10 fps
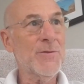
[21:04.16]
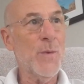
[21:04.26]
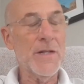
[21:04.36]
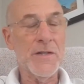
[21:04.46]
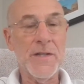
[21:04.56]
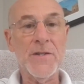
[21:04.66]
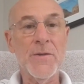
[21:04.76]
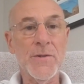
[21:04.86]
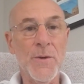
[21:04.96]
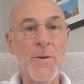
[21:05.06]
26
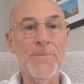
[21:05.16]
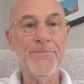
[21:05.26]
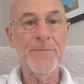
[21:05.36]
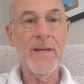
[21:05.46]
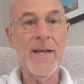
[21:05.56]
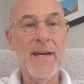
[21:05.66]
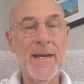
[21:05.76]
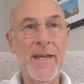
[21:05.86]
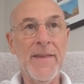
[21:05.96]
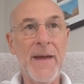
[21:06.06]
years old.
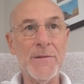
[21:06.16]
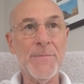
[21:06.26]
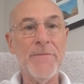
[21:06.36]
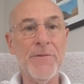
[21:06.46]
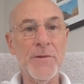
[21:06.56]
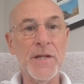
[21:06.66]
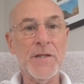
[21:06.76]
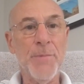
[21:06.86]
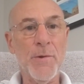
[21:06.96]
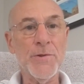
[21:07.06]
And that was my first
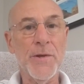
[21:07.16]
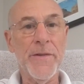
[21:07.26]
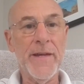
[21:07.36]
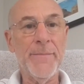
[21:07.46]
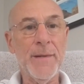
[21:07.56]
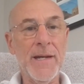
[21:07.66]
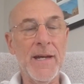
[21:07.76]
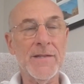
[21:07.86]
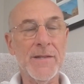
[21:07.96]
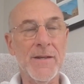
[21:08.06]
exposure to the
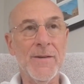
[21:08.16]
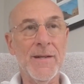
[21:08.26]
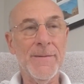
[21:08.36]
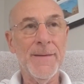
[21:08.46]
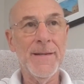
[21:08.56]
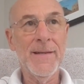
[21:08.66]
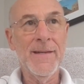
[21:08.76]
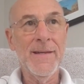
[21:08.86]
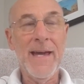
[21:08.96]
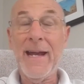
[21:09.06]
NBA. So,
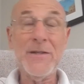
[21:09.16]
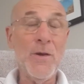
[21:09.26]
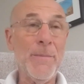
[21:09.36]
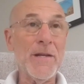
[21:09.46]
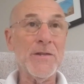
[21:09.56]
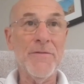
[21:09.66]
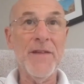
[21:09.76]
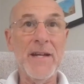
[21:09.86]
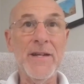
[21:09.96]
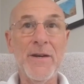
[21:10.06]
and I told myself
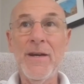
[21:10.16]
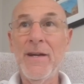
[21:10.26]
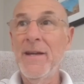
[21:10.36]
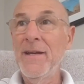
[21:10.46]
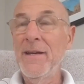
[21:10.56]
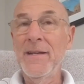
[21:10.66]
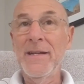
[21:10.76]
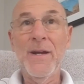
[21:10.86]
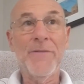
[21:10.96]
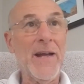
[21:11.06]
that year,
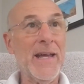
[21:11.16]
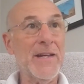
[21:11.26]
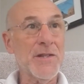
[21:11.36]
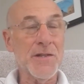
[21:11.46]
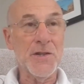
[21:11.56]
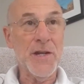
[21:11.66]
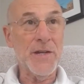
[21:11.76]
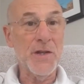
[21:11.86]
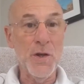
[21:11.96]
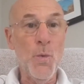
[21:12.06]
if I get just a
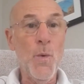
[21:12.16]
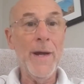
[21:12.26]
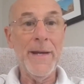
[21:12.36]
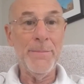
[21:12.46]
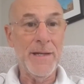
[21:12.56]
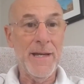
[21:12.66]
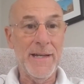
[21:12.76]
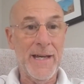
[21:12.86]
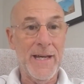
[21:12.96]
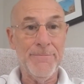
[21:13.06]
chance to do one
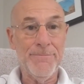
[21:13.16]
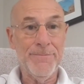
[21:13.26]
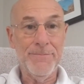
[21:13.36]
NBA game,